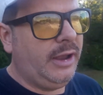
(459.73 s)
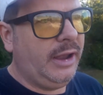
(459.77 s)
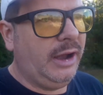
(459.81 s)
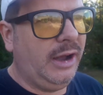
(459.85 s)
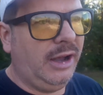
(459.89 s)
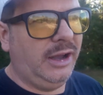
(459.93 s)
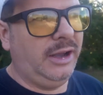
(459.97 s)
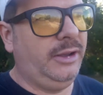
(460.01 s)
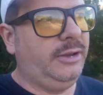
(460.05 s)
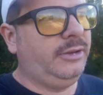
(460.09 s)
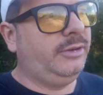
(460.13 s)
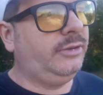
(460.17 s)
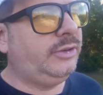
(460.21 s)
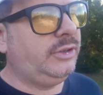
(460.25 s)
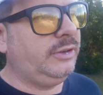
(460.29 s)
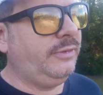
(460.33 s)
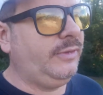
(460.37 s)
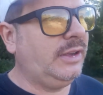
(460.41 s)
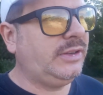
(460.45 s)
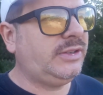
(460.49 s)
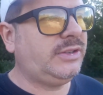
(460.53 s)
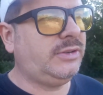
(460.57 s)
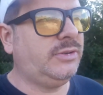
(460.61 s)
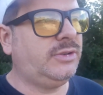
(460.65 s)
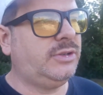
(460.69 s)
uh,
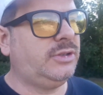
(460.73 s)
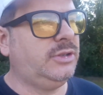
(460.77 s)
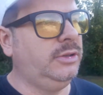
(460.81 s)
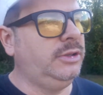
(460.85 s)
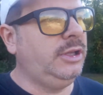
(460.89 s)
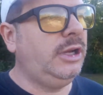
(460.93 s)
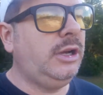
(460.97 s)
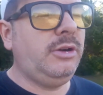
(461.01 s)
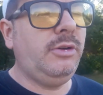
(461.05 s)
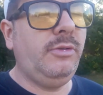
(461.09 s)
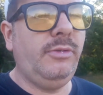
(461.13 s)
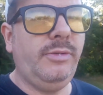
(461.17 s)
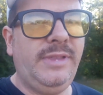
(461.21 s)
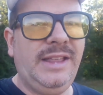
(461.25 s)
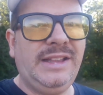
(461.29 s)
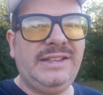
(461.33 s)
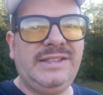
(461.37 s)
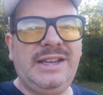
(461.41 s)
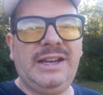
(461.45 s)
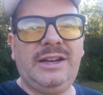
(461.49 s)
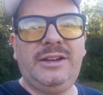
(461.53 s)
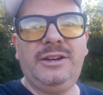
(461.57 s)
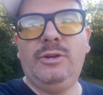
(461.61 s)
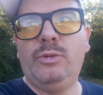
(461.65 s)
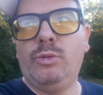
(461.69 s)
Sylvester Stallone,
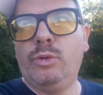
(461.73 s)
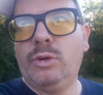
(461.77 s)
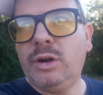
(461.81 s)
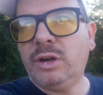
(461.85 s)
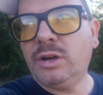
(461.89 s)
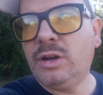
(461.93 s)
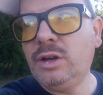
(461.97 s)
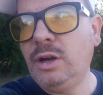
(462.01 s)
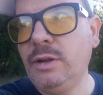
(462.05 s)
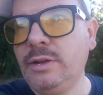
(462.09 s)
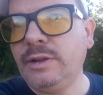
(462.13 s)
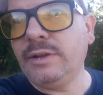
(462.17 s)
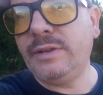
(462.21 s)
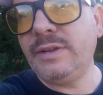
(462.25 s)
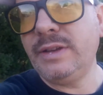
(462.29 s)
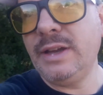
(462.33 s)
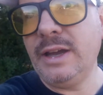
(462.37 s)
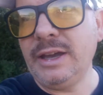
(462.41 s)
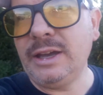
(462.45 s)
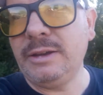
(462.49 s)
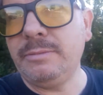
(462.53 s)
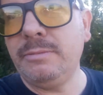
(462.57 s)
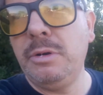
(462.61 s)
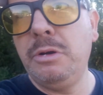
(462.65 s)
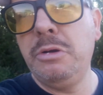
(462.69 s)
that's not going to work all the
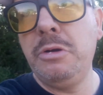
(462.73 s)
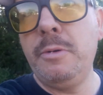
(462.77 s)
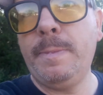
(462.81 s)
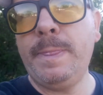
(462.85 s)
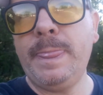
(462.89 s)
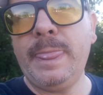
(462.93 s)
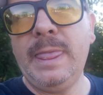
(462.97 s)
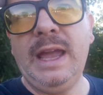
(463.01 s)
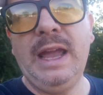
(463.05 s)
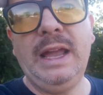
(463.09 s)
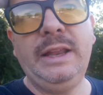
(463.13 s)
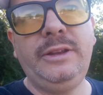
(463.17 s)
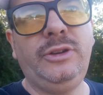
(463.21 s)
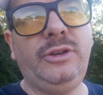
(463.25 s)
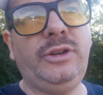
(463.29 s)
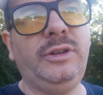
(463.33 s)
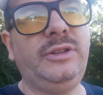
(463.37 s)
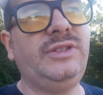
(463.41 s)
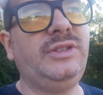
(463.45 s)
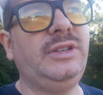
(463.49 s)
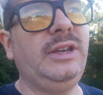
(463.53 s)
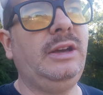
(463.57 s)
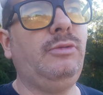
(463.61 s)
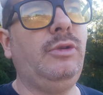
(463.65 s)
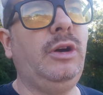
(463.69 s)
time. And you
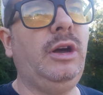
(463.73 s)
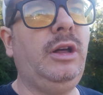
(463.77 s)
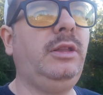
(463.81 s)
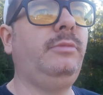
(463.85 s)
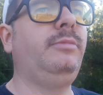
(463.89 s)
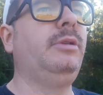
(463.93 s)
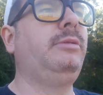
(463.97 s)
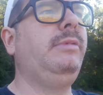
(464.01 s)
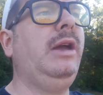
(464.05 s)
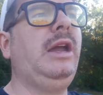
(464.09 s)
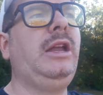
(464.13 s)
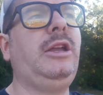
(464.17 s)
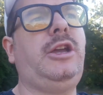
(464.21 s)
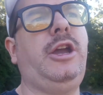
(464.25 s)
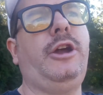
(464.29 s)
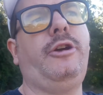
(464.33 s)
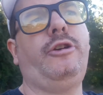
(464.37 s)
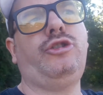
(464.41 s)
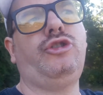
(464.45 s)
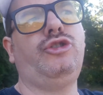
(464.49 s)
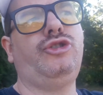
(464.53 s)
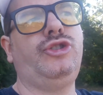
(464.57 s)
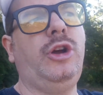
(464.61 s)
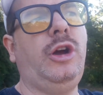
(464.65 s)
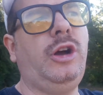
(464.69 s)
can say, well, the McMahon
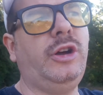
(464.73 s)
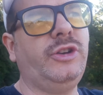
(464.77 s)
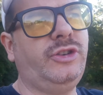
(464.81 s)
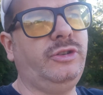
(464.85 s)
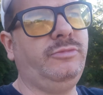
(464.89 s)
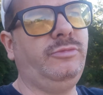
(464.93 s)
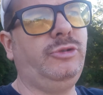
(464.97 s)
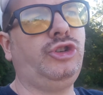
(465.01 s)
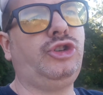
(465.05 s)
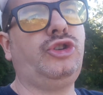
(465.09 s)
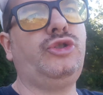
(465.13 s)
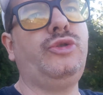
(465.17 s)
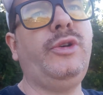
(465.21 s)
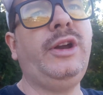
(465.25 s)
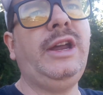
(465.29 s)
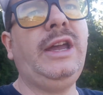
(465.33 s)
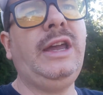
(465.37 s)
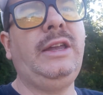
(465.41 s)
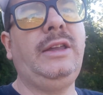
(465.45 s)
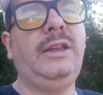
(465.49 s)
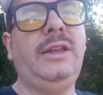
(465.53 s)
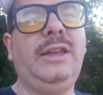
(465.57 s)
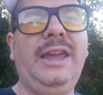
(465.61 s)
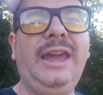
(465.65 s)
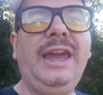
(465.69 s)
character's awesome. It's
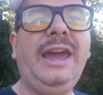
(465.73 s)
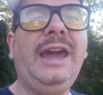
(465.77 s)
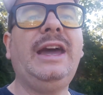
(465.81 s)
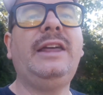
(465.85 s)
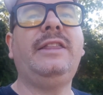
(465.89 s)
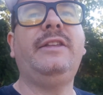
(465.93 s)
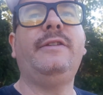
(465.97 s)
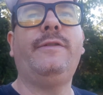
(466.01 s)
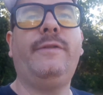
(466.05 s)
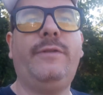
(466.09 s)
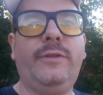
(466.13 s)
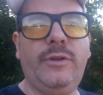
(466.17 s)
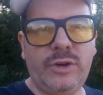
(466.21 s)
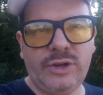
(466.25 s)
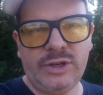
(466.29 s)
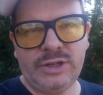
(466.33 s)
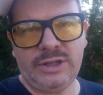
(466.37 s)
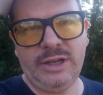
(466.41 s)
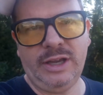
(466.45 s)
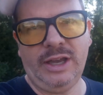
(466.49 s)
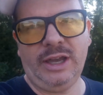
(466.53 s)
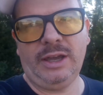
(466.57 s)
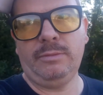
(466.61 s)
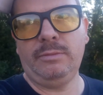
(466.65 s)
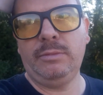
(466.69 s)
great. Yeah, the first
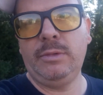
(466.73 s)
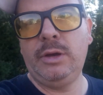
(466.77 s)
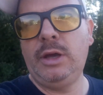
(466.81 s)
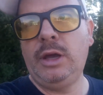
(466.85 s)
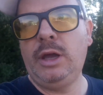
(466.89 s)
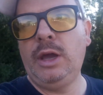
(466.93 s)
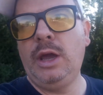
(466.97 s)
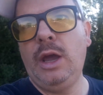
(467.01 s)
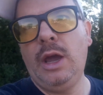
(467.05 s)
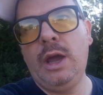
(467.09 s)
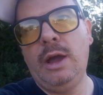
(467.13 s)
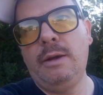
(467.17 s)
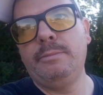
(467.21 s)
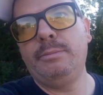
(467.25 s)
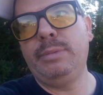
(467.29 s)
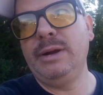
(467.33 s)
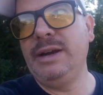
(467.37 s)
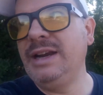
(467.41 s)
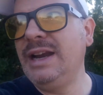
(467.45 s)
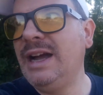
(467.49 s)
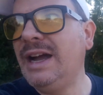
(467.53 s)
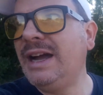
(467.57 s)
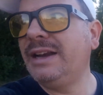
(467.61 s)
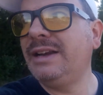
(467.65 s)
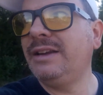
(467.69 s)
time.
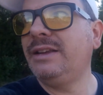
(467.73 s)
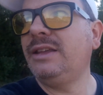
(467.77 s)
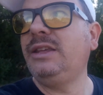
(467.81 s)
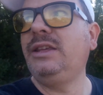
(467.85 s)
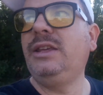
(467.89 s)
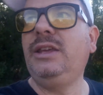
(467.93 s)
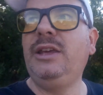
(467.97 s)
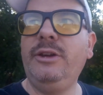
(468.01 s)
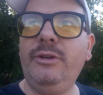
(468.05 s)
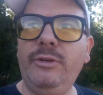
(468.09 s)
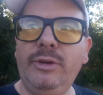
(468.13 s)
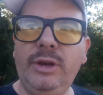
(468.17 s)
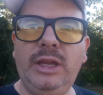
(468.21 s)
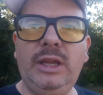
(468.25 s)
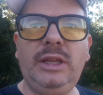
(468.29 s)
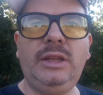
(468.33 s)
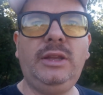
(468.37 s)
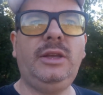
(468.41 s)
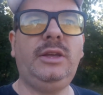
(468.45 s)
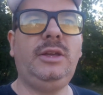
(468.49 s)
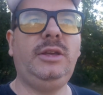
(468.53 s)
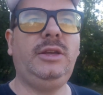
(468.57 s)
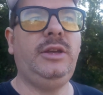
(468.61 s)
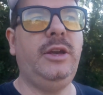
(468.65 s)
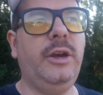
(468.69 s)
But not year
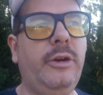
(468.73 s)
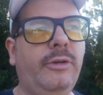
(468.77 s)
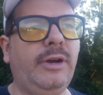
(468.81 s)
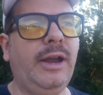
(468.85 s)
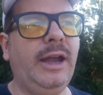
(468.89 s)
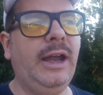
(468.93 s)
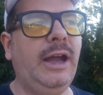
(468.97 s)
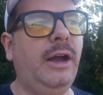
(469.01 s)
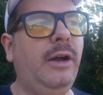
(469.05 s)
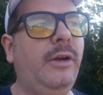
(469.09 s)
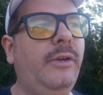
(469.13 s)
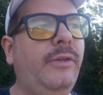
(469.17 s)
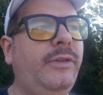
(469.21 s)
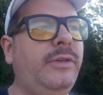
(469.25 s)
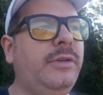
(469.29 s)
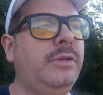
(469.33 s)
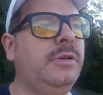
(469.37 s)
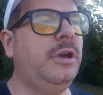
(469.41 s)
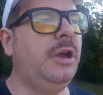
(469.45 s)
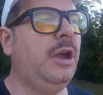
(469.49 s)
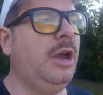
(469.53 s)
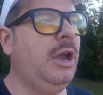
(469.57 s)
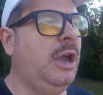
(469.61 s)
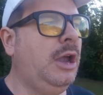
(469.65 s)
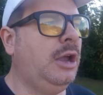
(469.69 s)
in, year out
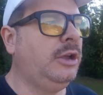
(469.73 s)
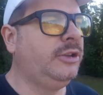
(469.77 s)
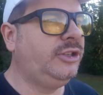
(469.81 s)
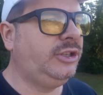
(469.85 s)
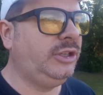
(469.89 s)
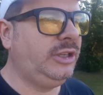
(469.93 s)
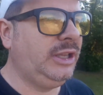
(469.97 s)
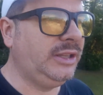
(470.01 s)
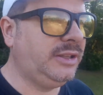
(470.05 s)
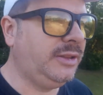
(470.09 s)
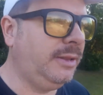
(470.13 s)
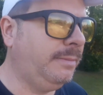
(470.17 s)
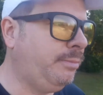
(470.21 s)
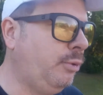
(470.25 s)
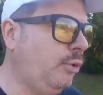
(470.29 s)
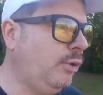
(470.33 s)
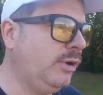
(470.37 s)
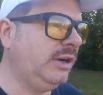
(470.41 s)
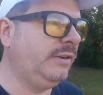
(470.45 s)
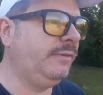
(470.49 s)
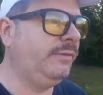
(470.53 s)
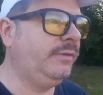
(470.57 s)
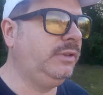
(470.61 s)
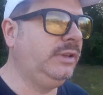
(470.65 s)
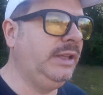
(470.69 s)
to get to the
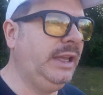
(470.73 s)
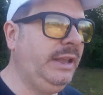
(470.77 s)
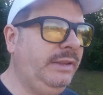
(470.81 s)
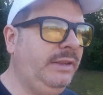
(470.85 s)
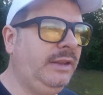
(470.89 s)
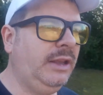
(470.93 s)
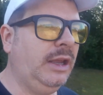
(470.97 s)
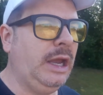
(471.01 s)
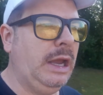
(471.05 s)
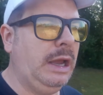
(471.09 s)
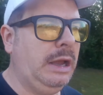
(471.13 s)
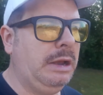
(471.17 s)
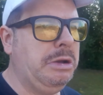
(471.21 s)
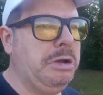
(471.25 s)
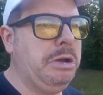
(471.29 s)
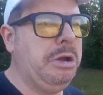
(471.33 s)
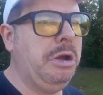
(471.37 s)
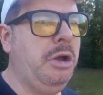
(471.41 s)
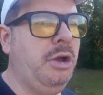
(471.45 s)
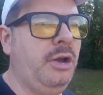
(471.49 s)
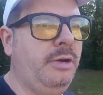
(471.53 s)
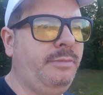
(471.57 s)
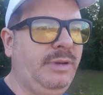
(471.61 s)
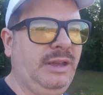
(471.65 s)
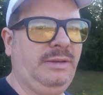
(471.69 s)
point of Linda
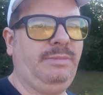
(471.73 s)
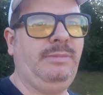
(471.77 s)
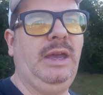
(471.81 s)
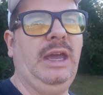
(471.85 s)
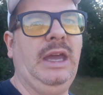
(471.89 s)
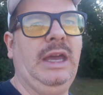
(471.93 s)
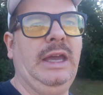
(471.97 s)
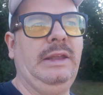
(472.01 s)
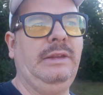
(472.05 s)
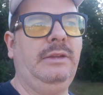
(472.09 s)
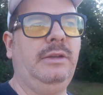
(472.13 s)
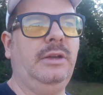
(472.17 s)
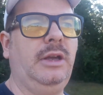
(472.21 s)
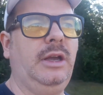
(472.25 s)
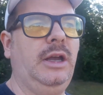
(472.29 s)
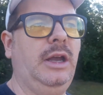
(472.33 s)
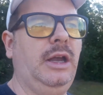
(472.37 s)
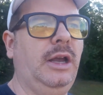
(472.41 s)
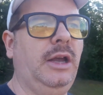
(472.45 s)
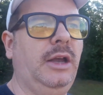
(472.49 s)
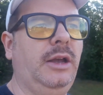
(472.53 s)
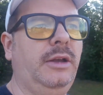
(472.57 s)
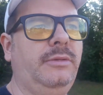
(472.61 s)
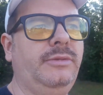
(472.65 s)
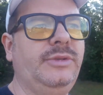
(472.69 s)
McMahon,
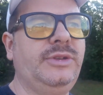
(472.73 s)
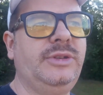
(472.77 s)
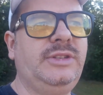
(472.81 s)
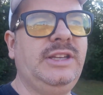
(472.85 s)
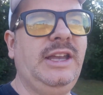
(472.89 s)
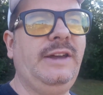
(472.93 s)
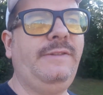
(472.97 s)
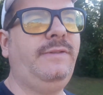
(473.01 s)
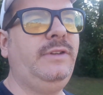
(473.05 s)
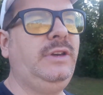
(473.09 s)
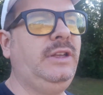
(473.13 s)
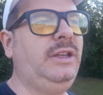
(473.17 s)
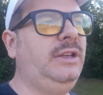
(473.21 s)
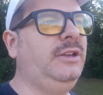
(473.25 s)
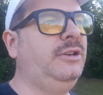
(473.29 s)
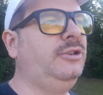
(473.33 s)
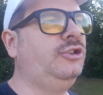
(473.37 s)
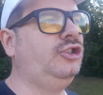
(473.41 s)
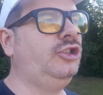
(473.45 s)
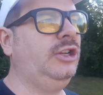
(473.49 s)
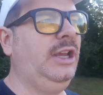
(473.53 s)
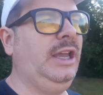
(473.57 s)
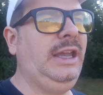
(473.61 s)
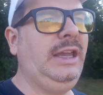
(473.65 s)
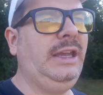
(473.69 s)
uh, Stephanie and
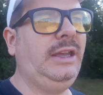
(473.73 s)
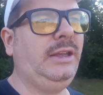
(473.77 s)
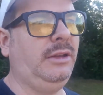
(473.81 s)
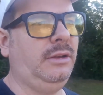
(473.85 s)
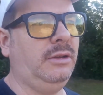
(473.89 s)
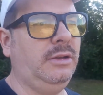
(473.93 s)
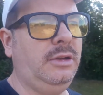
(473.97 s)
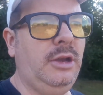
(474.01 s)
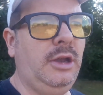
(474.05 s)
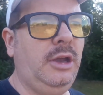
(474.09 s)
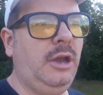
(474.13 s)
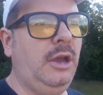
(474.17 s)
Shane.